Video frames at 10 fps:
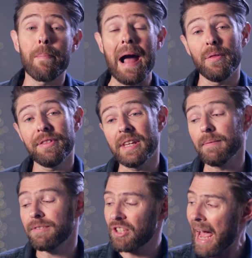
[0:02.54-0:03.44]
about the
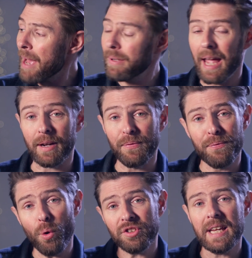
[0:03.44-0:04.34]
Samyang
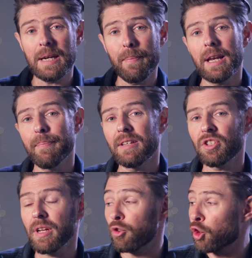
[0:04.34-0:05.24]

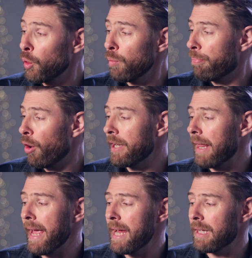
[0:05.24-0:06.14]
14mm
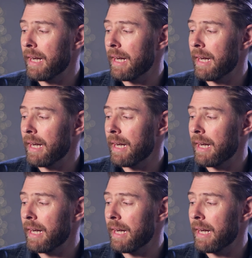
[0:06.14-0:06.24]
2.8